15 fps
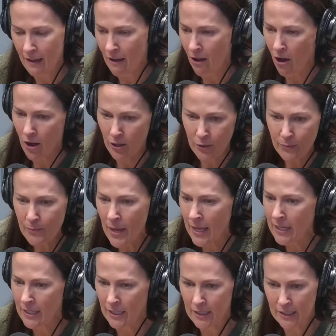
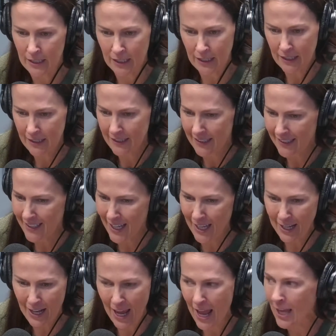automatically
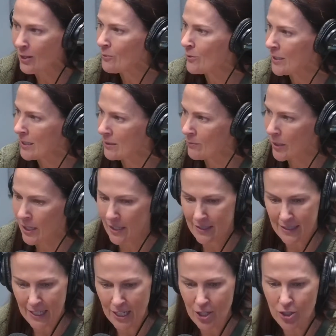get equity because
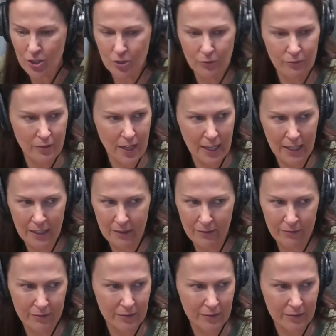each 5,